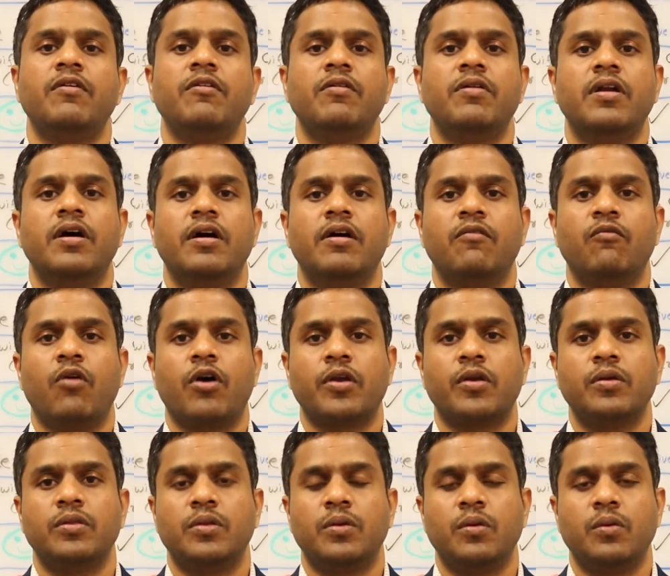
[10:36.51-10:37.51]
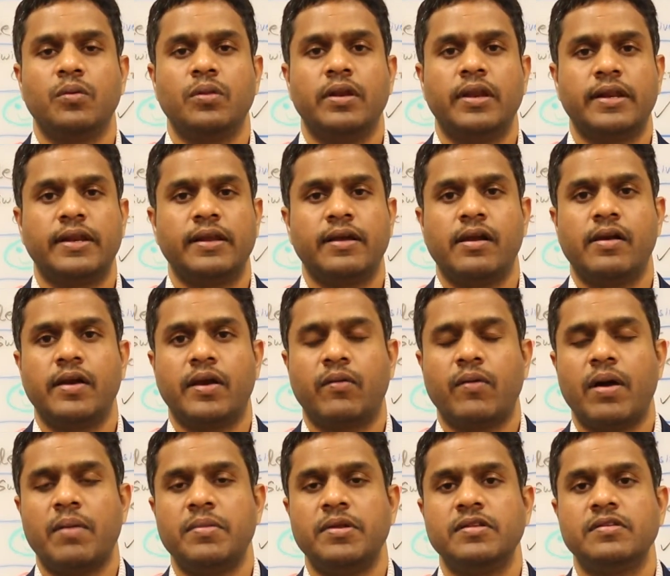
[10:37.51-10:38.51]
We would walk you through the technical
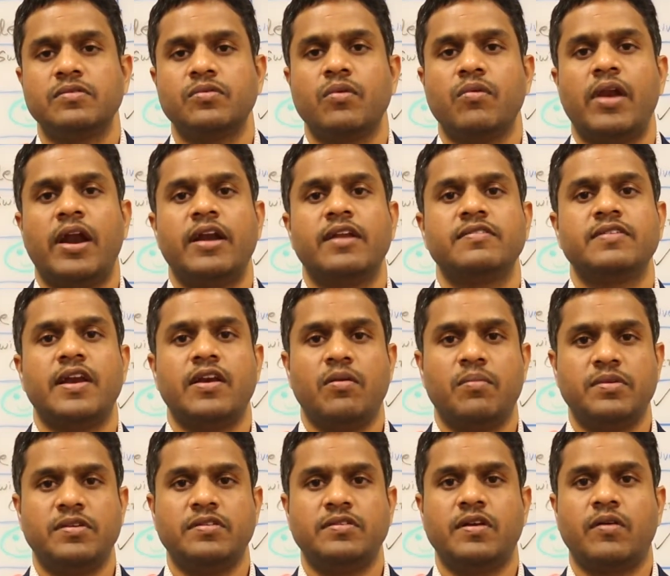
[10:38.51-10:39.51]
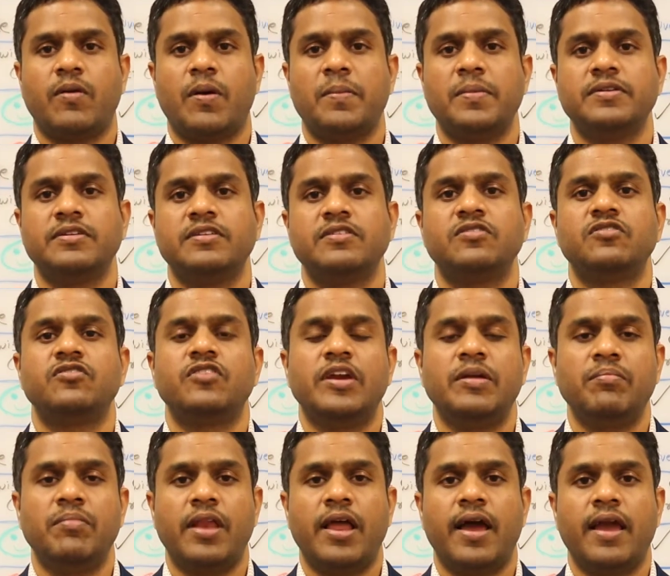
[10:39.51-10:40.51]
requirements. We will understand your business requirements and
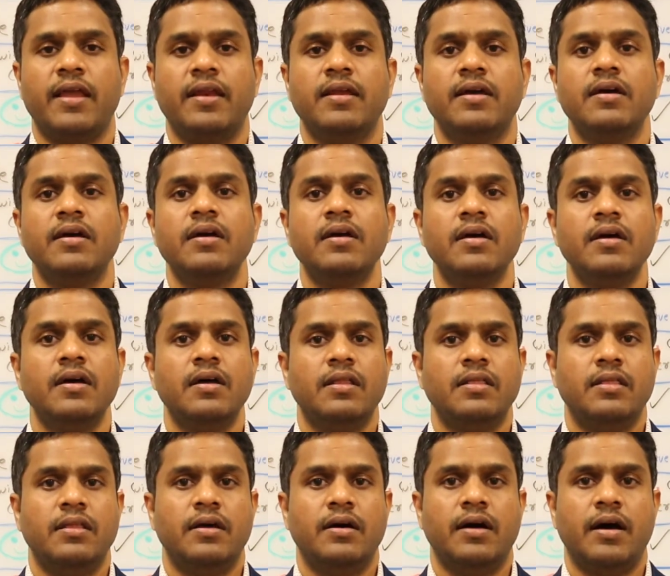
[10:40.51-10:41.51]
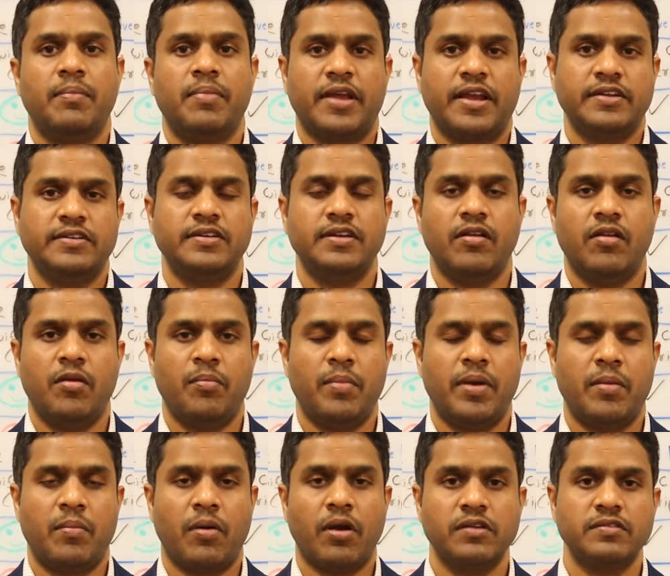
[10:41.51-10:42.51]
streamline the application
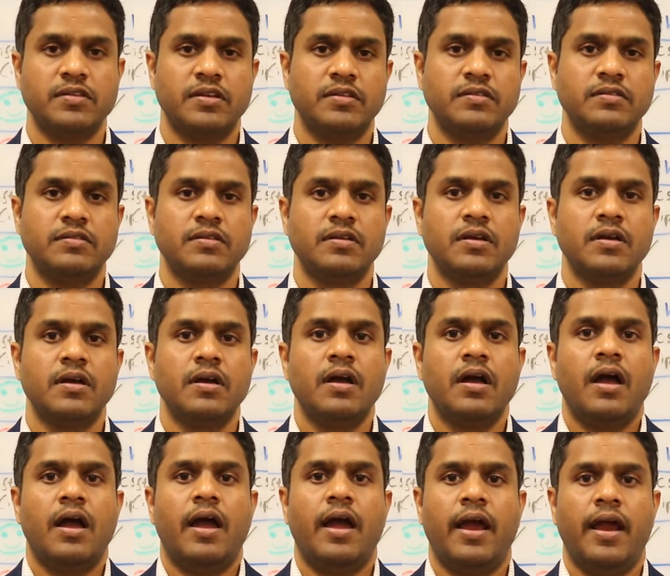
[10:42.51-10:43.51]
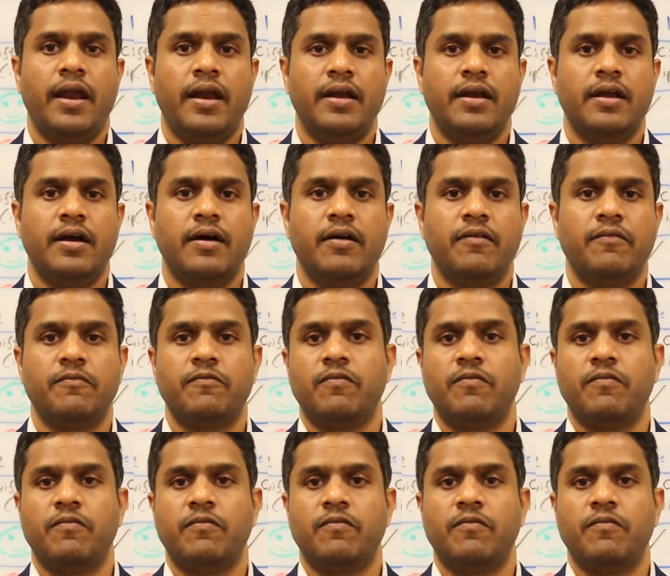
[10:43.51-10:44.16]
development process. And